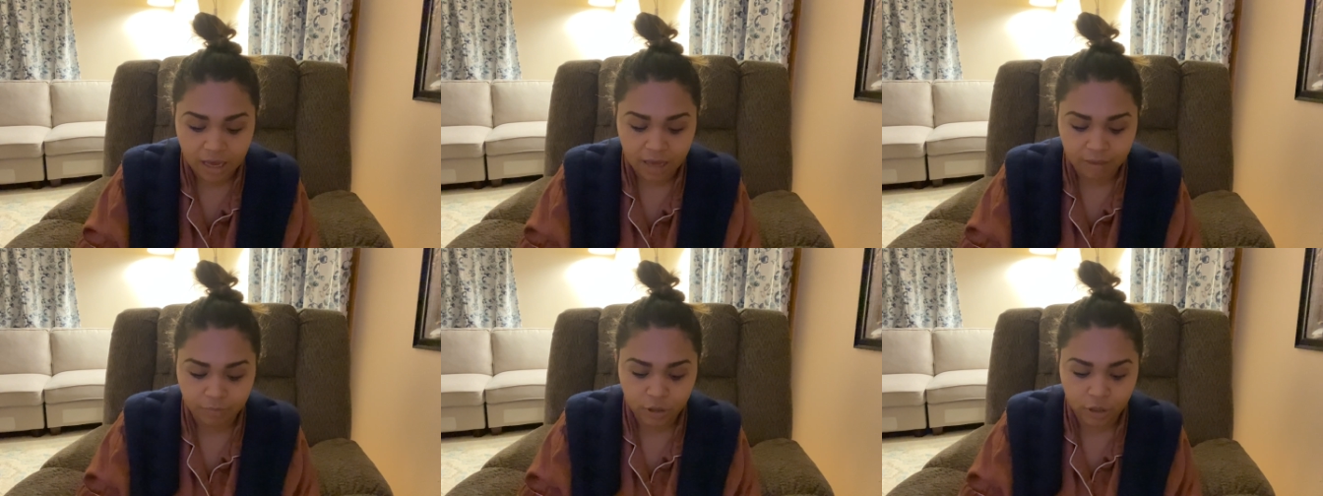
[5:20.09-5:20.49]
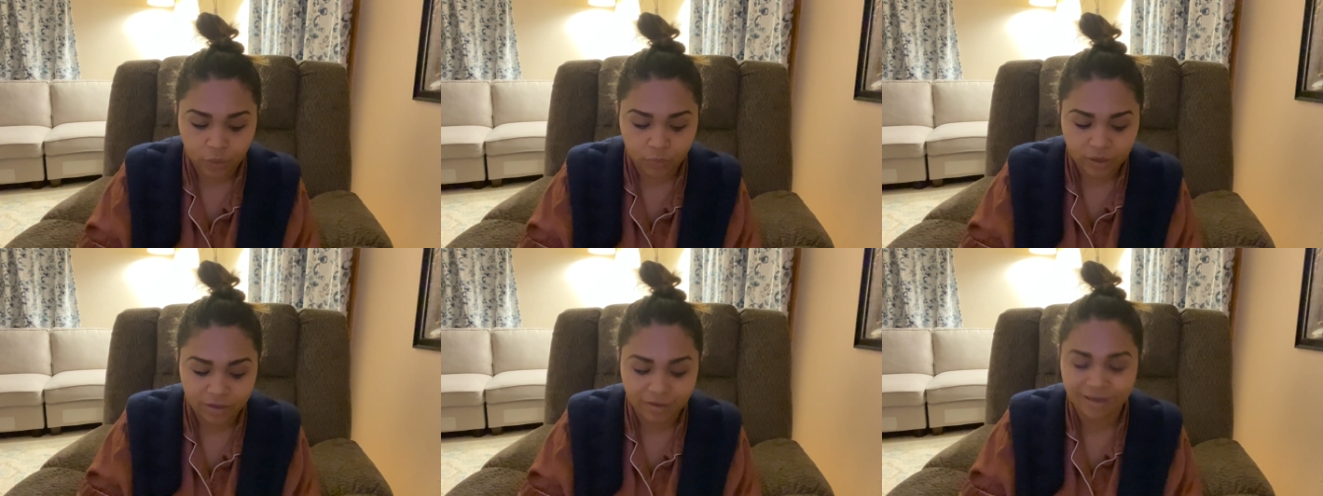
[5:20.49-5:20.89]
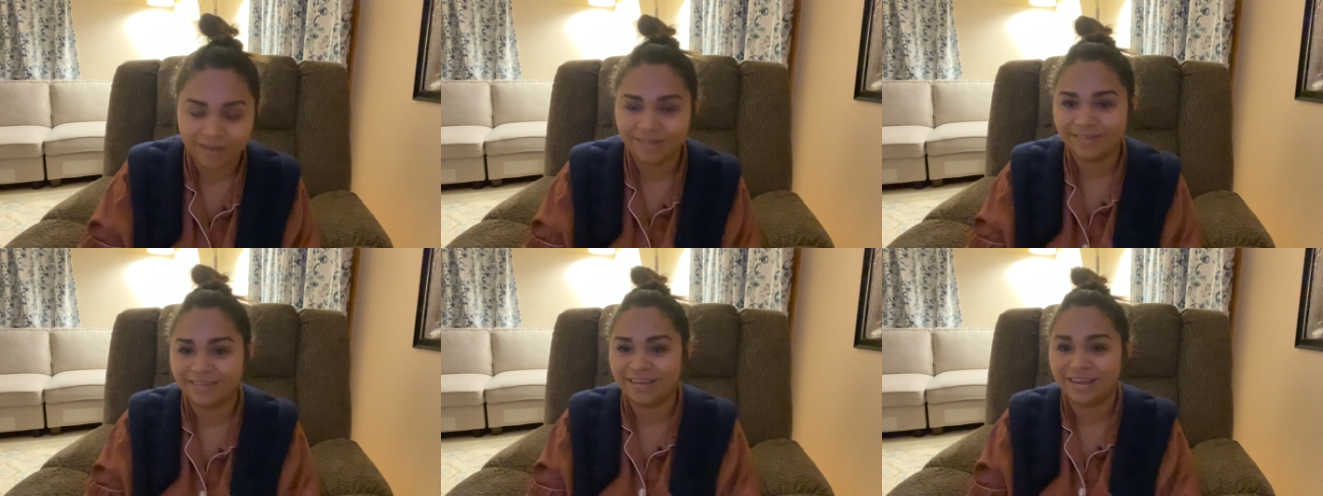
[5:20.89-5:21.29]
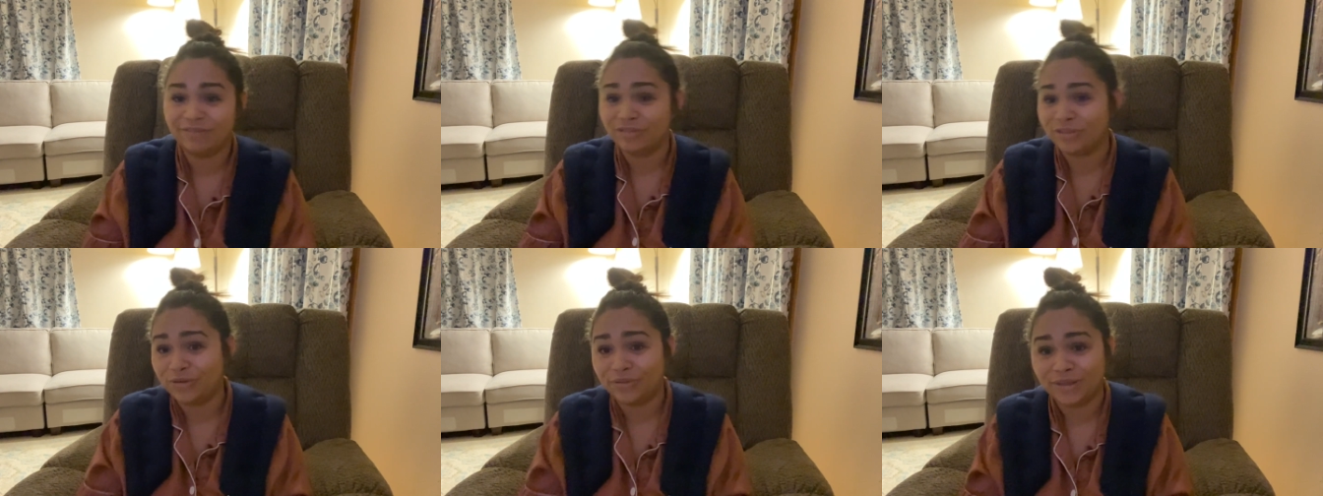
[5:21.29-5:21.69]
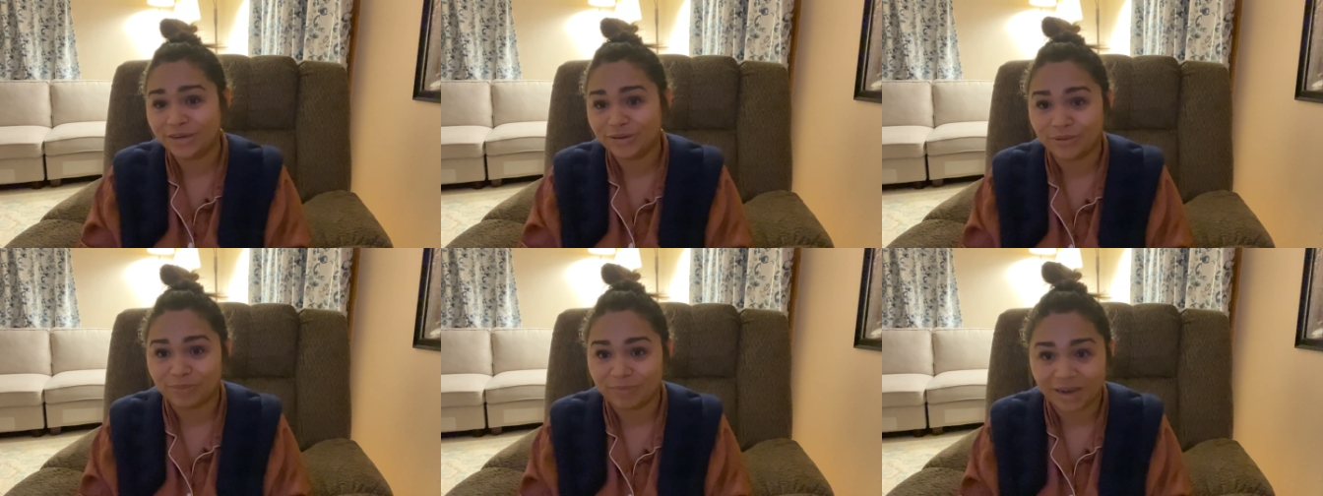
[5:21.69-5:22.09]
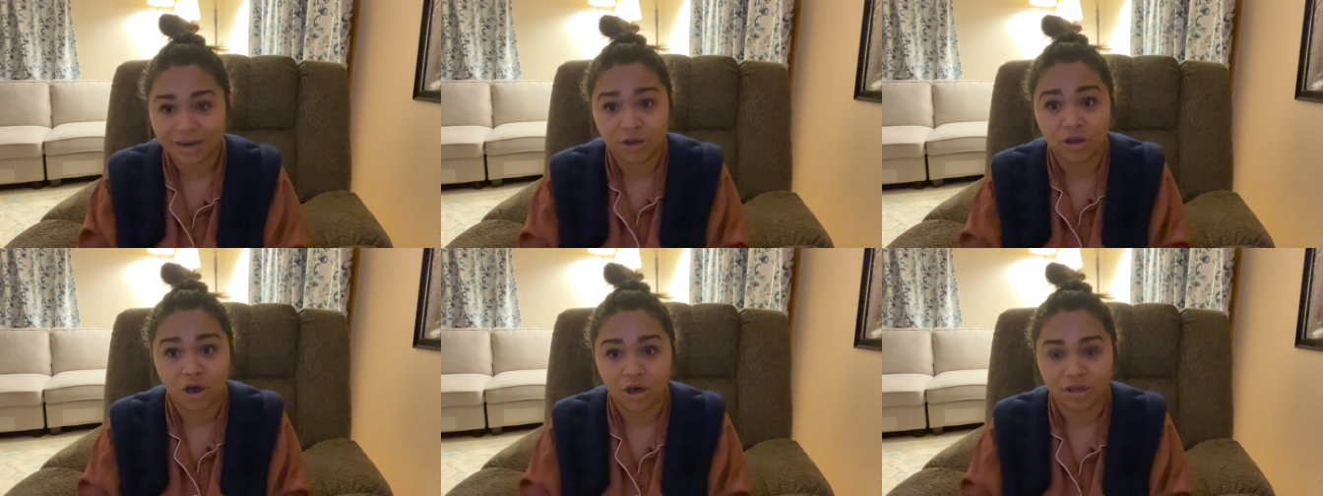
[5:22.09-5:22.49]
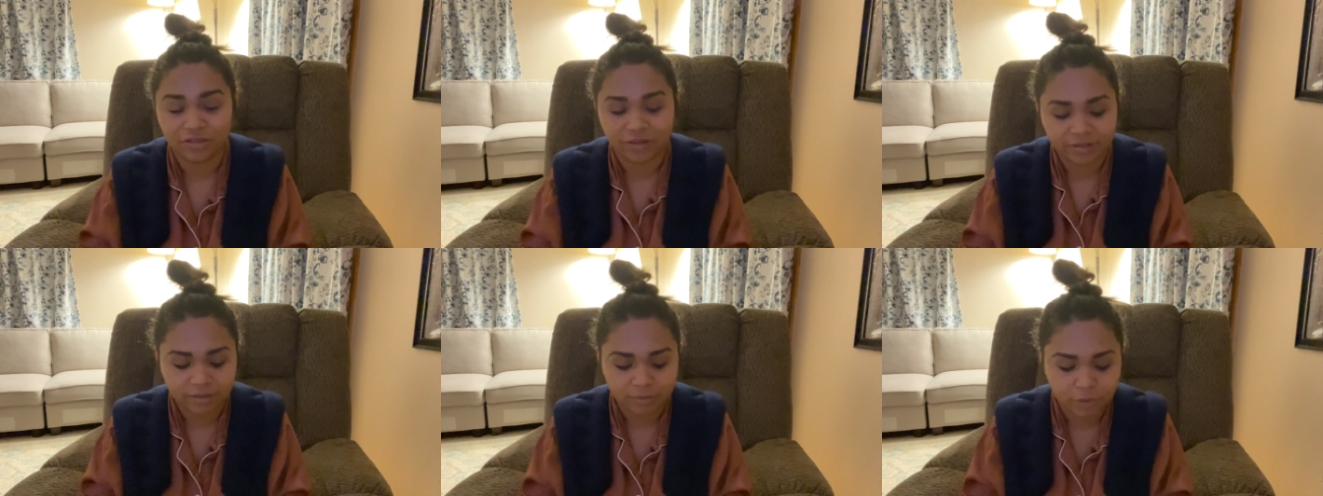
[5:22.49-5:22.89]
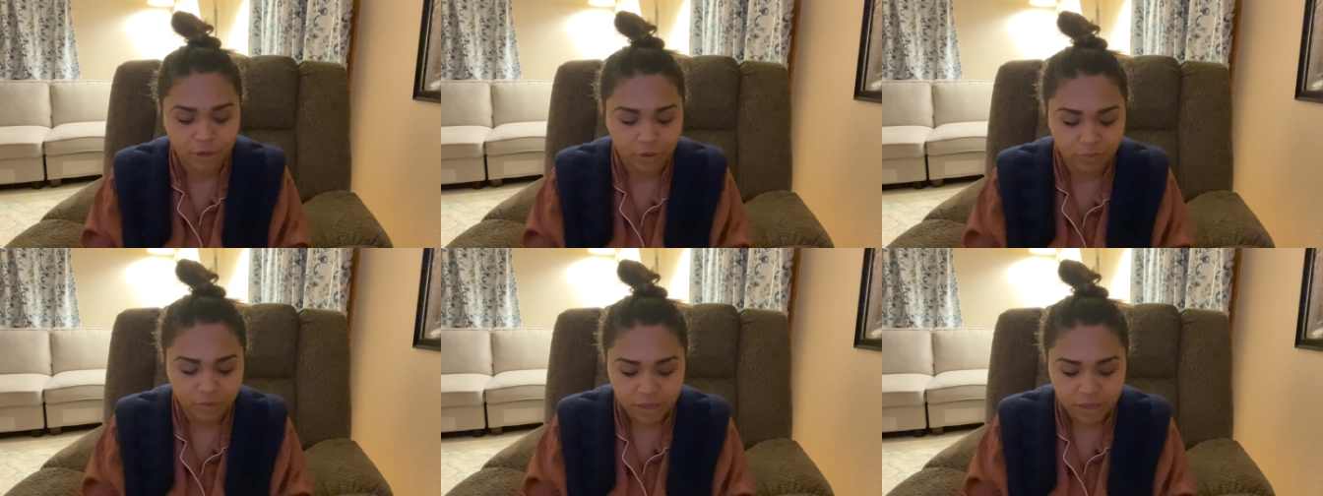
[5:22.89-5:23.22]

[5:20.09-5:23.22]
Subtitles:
you know, even though they told me to call and let them know.